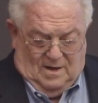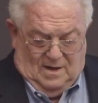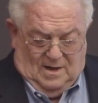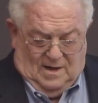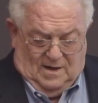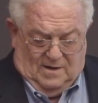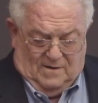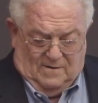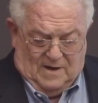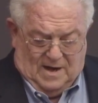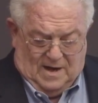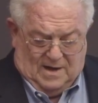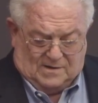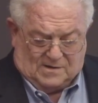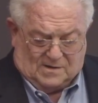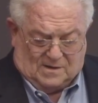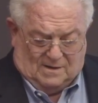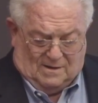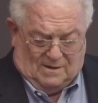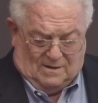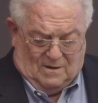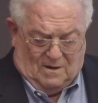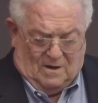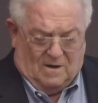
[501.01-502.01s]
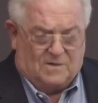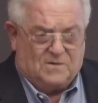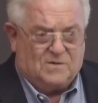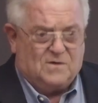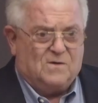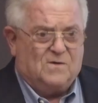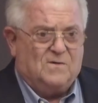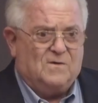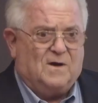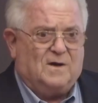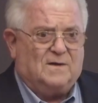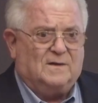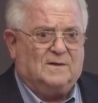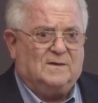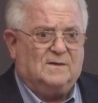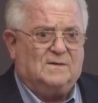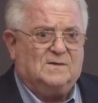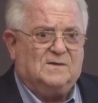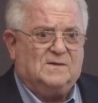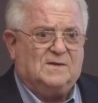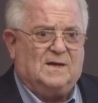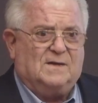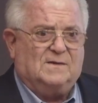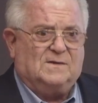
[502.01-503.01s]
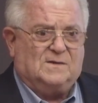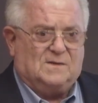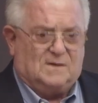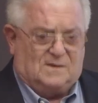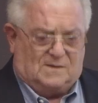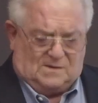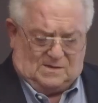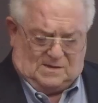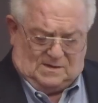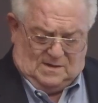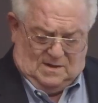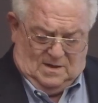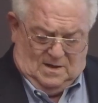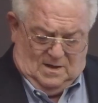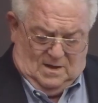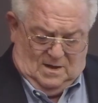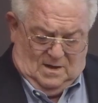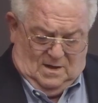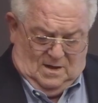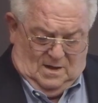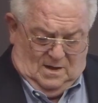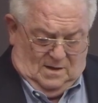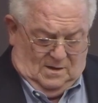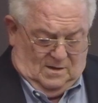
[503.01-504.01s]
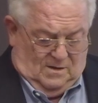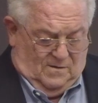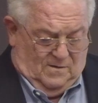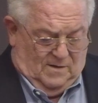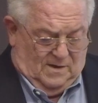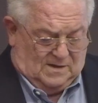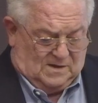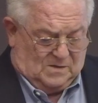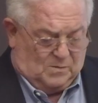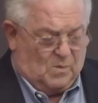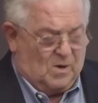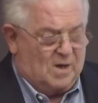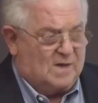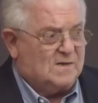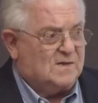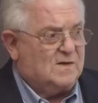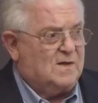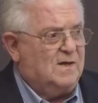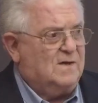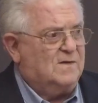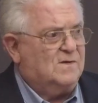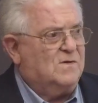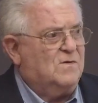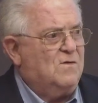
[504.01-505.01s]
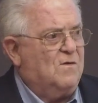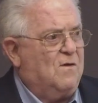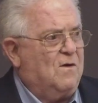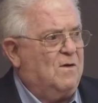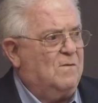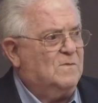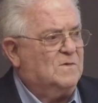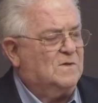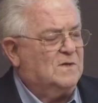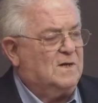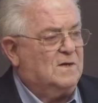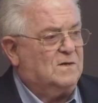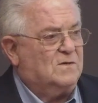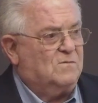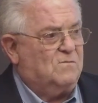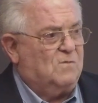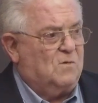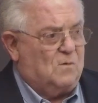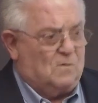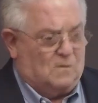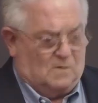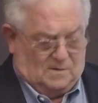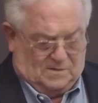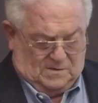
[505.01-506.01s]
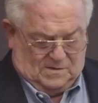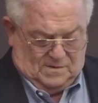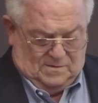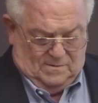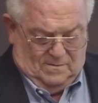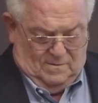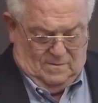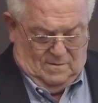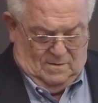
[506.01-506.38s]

International law drew on consensus to express these norms as rules.